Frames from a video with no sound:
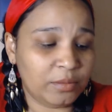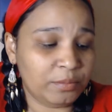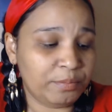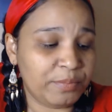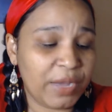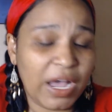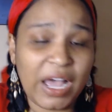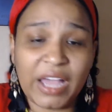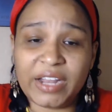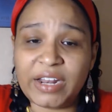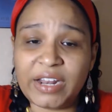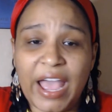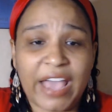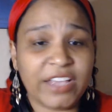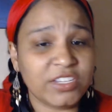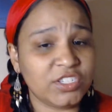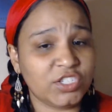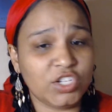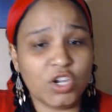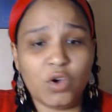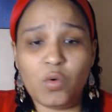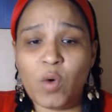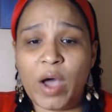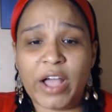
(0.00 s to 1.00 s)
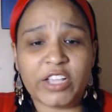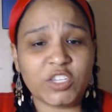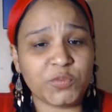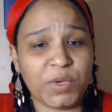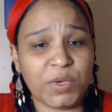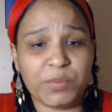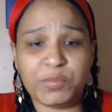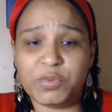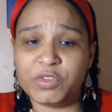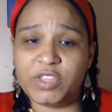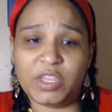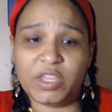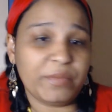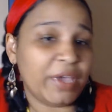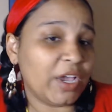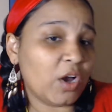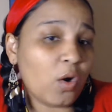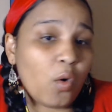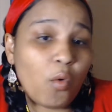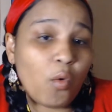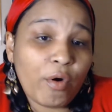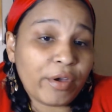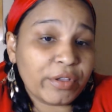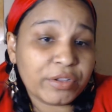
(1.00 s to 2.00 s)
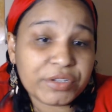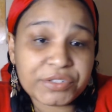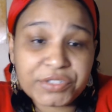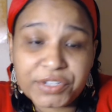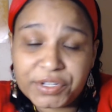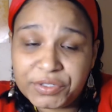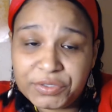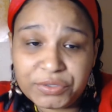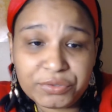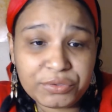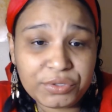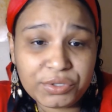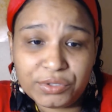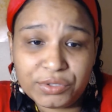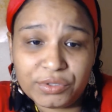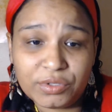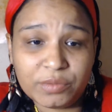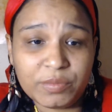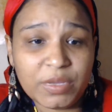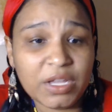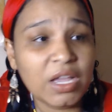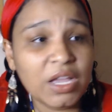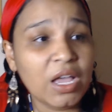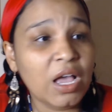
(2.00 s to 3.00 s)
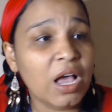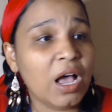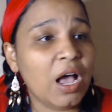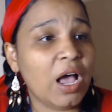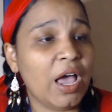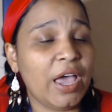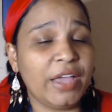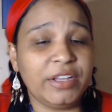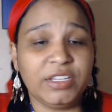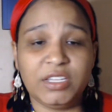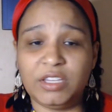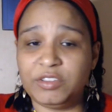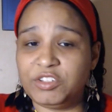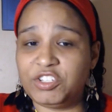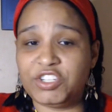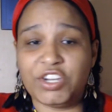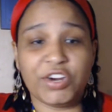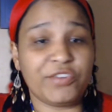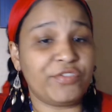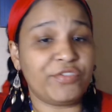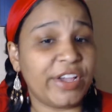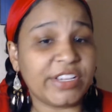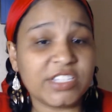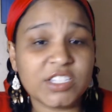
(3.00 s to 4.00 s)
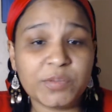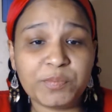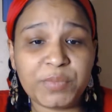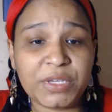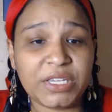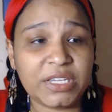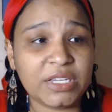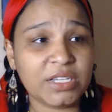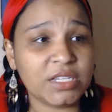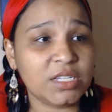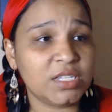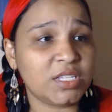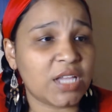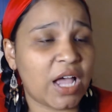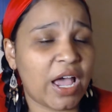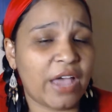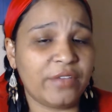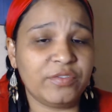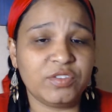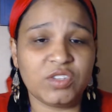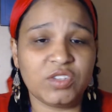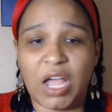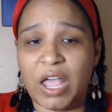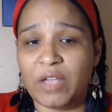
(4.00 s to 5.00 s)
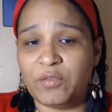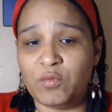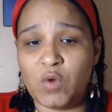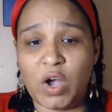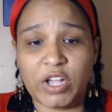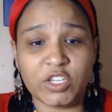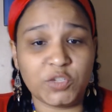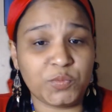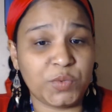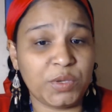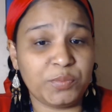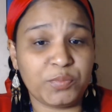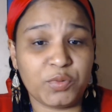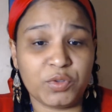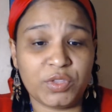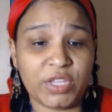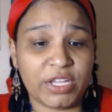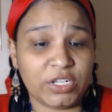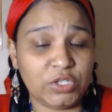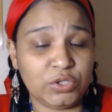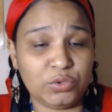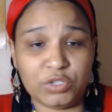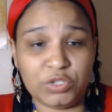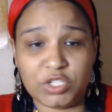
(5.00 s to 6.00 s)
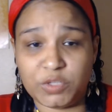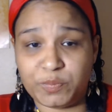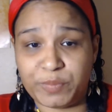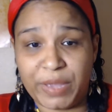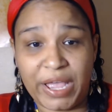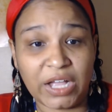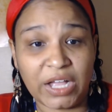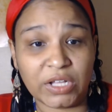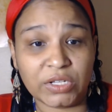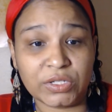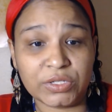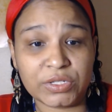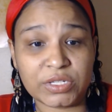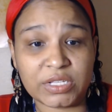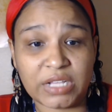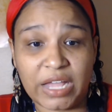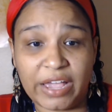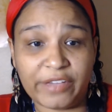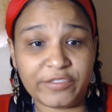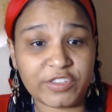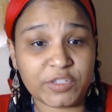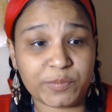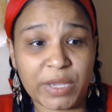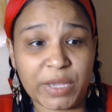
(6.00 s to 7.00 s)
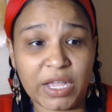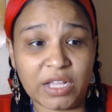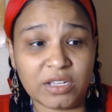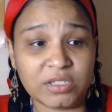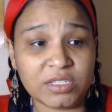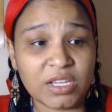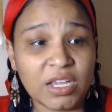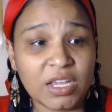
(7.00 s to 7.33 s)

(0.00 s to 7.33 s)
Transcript: But I still watch people that make oils on YouTube and get share recipes. I've I've watched people that do spells, life spells.